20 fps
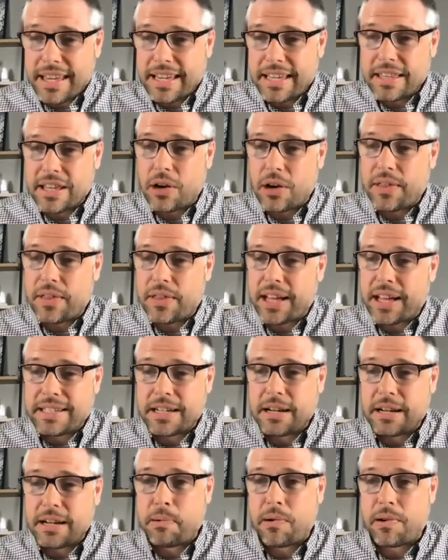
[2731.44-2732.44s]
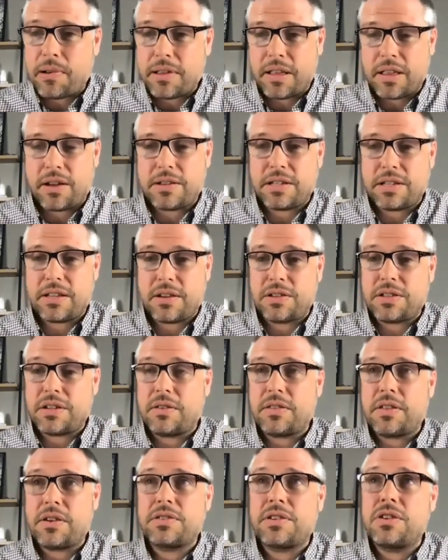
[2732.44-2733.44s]
thing, though. That's an important.
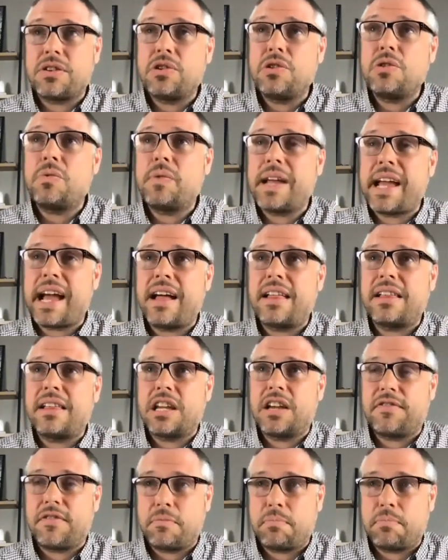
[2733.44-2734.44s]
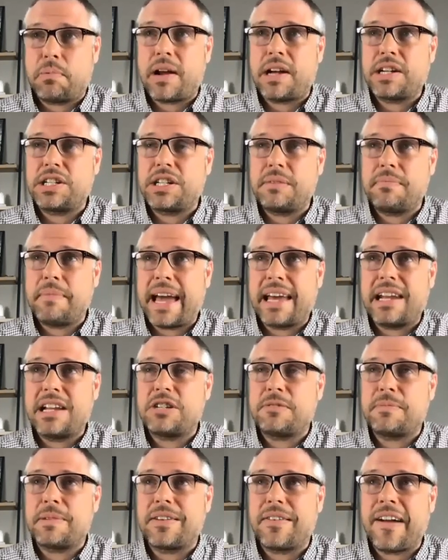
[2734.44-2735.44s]
There's a new reality of impression
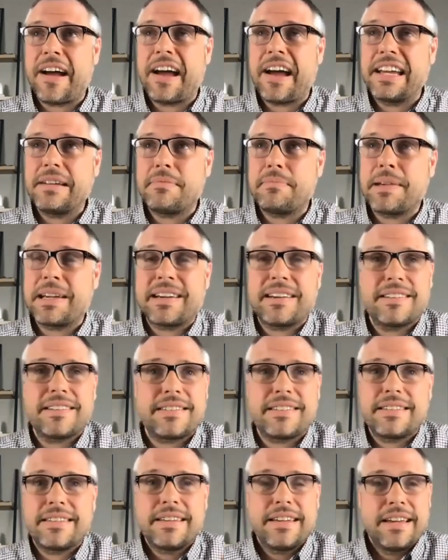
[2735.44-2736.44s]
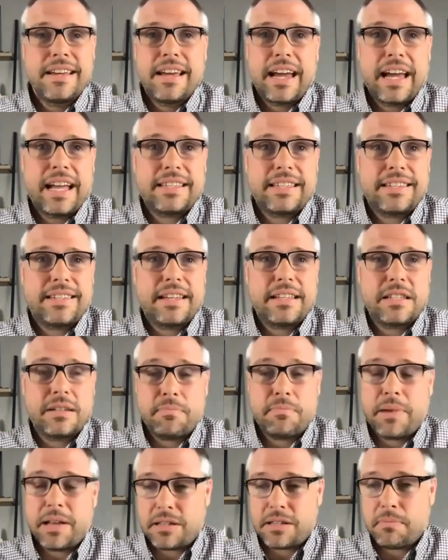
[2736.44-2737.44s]
management, right? Because it's
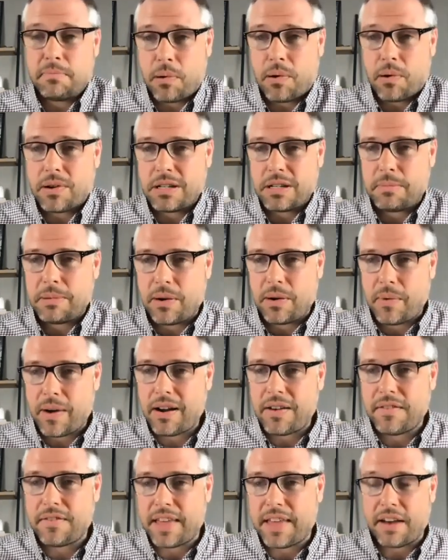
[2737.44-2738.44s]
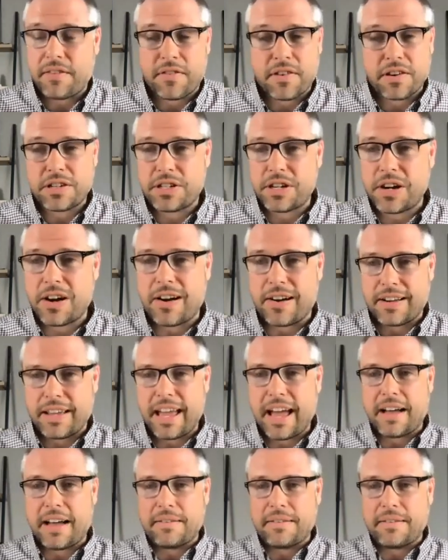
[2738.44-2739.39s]
important to be aware of that for sure. Yeah,